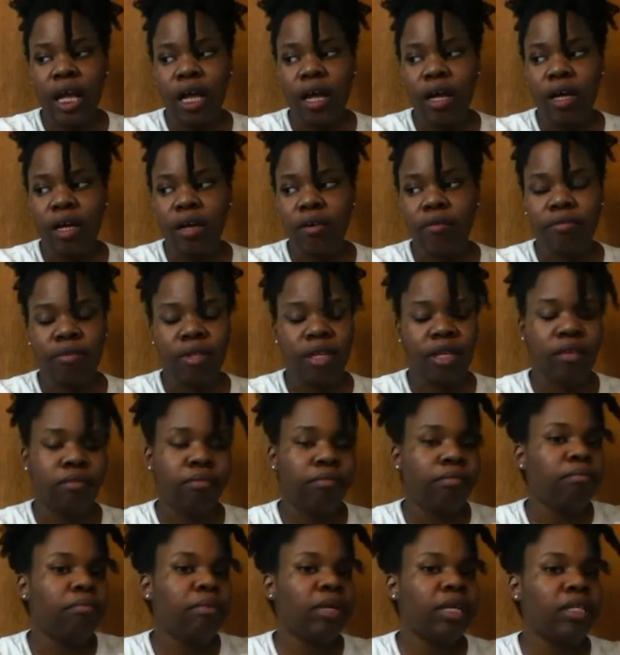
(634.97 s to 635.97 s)

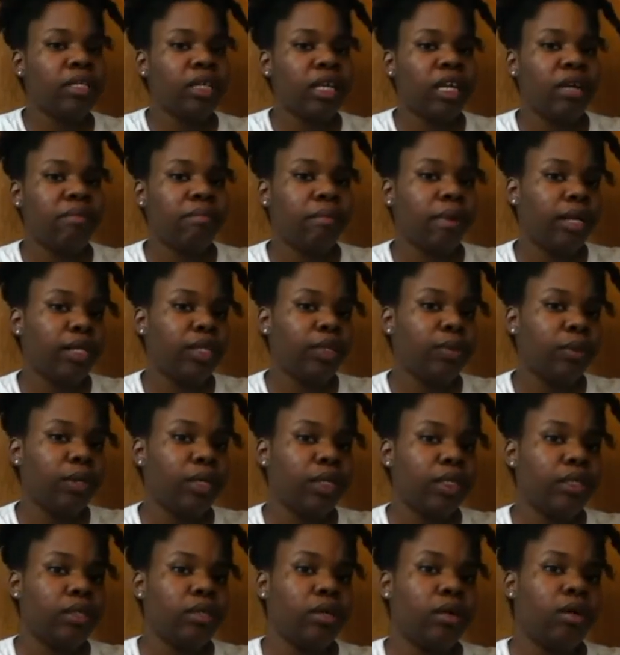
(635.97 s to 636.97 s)
then me setting my
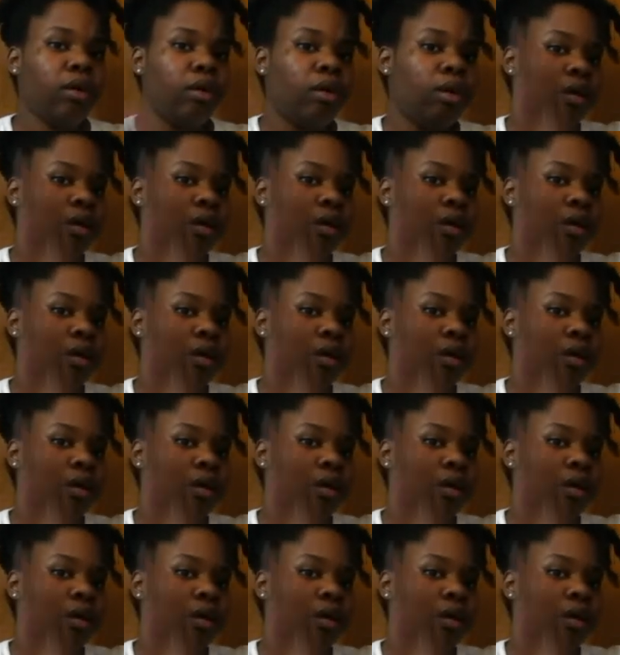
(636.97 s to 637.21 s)
twist